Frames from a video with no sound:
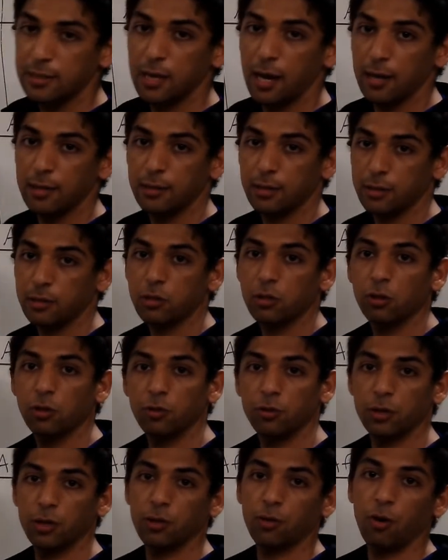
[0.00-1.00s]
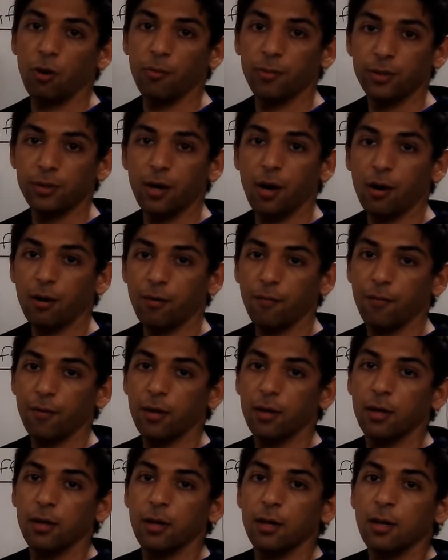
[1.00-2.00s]
is size exclusion
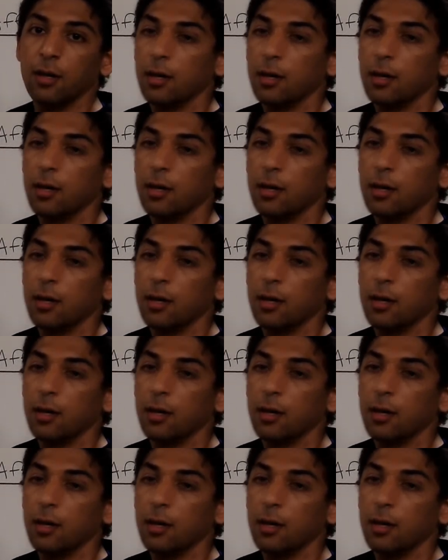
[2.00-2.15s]
chromatography.